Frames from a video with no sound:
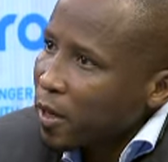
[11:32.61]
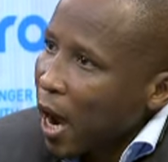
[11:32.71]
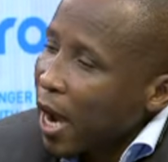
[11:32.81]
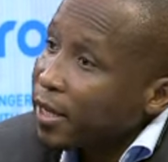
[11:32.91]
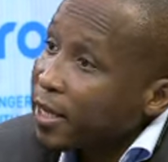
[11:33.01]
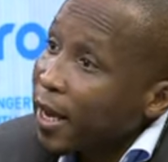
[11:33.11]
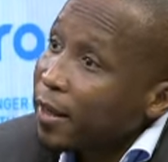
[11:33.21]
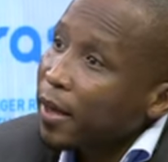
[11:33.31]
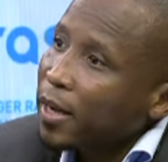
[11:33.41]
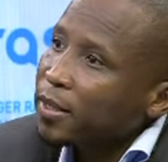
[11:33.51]
I hear
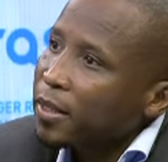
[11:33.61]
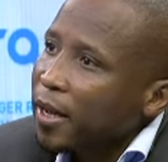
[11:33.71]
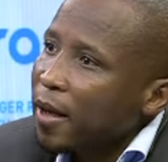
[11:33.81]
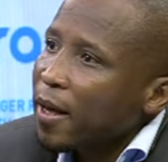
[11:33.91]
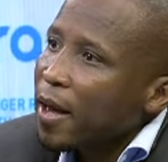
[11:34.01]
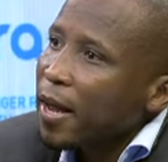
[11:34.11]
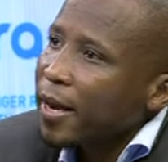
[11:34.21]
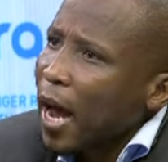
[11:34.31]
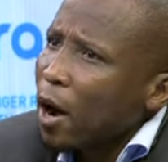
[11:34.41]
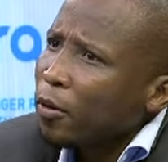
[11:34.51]
that
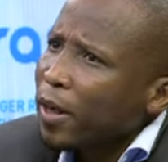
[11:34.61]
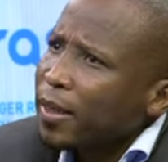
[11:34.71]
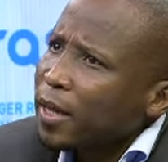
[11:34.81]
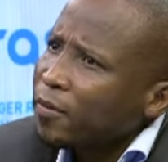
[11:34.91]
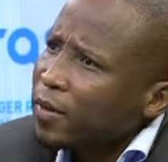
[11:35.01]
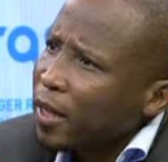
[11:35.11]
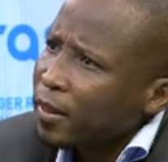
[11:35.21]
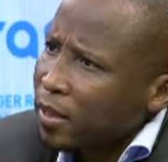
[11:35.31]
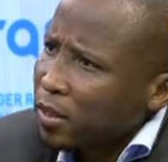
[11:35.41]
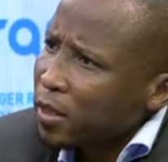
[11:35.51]
now that they have done
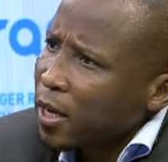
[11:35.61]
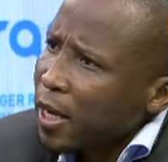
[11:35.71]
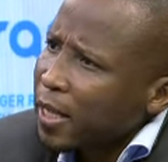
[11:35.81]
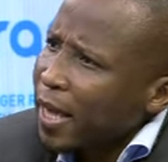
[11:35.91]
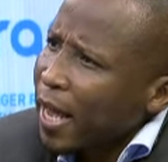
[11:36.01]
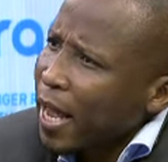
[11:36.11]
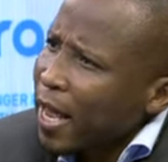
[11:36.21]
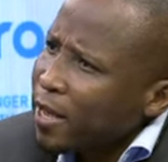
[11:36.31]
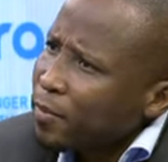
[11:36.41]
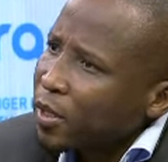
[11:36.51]
this, their
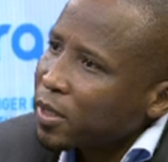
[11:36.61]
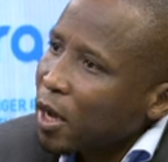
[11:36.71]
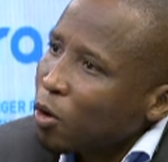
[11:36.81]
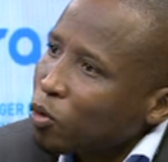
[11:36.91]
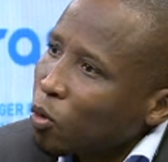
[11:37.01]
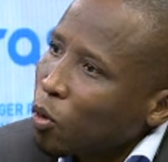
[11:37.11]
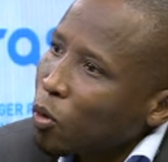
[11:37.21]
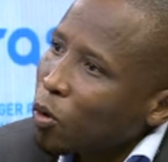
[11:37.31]
aim is now to